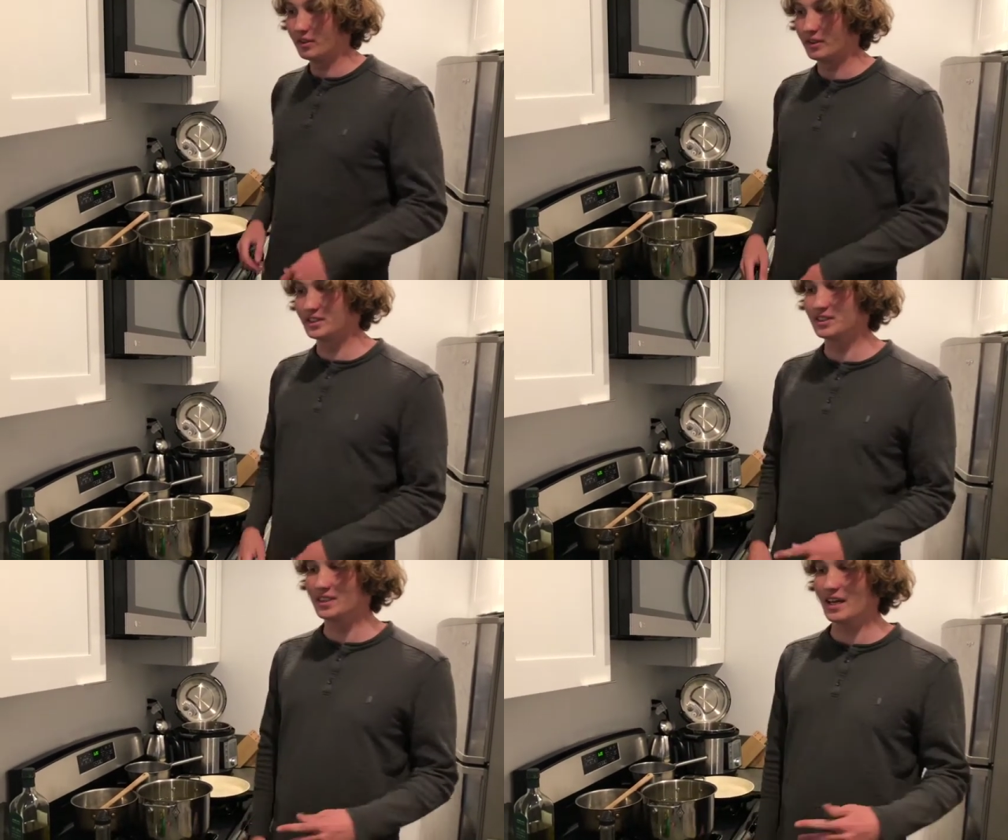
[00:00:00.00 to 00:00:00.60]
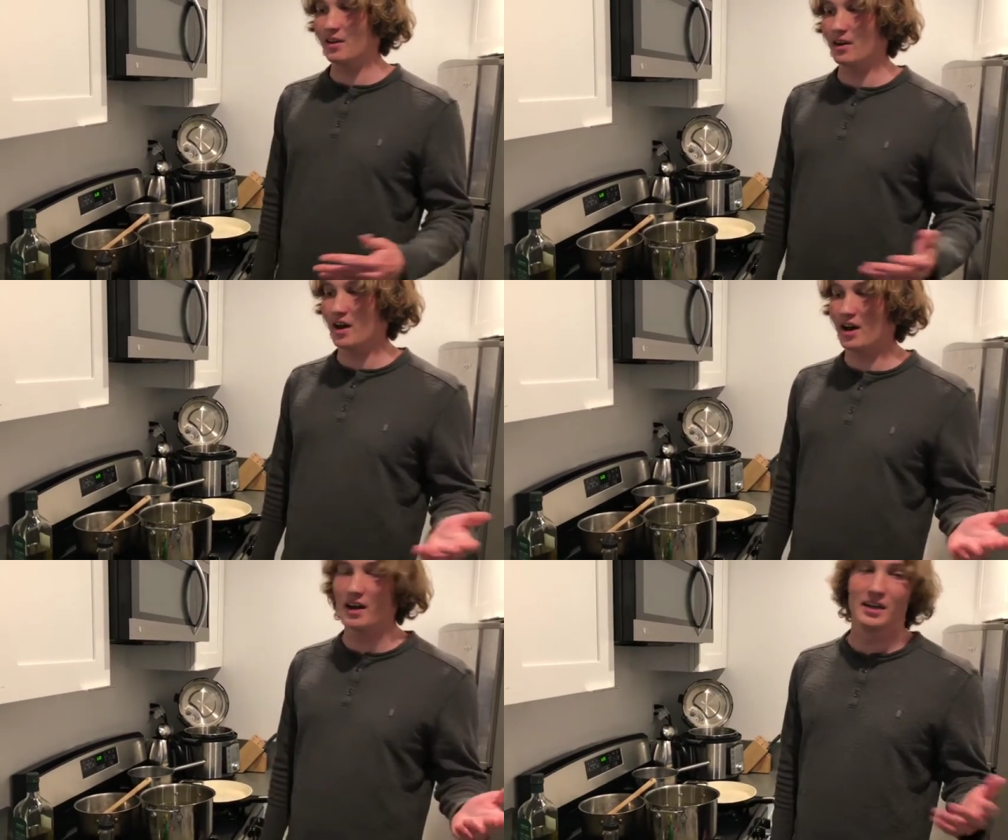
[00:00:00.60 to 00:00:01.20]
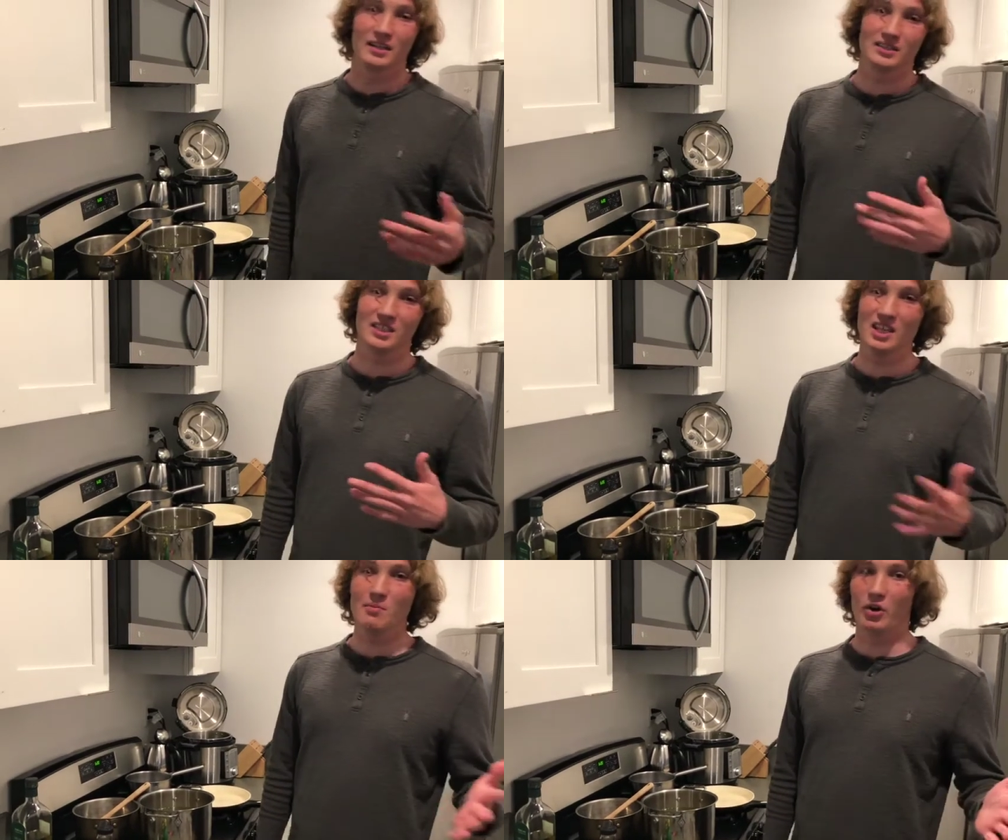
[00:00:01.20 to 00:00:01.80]
This is like
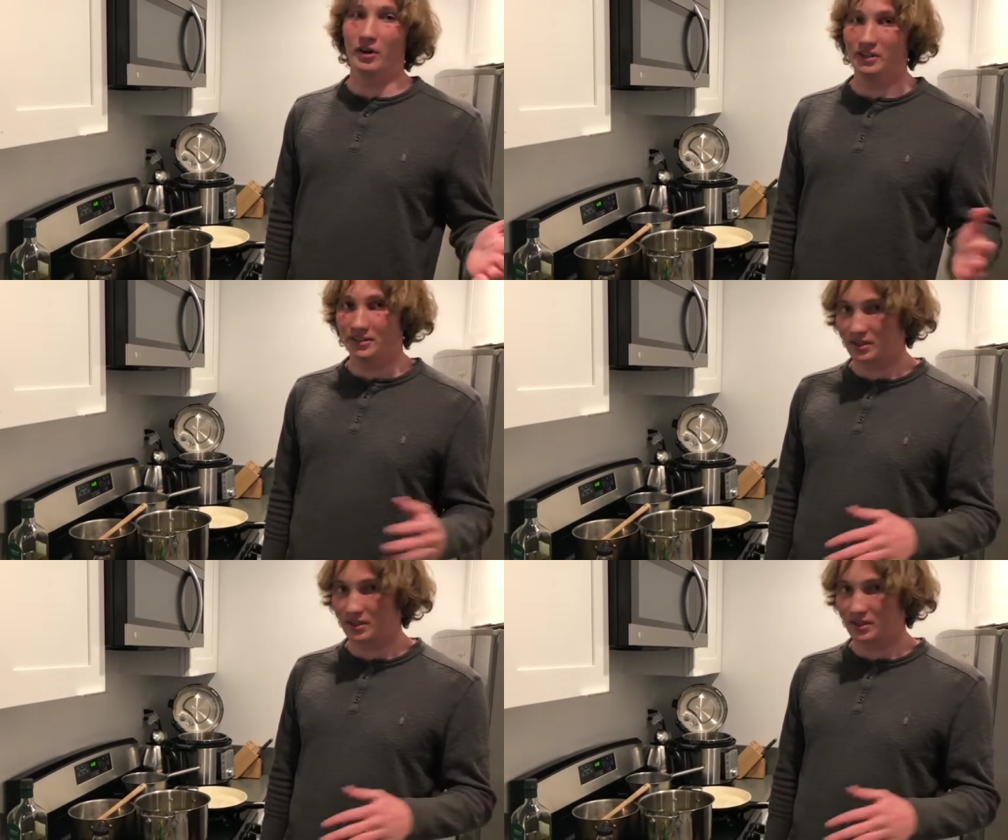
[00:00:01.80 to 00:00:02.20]
seabirds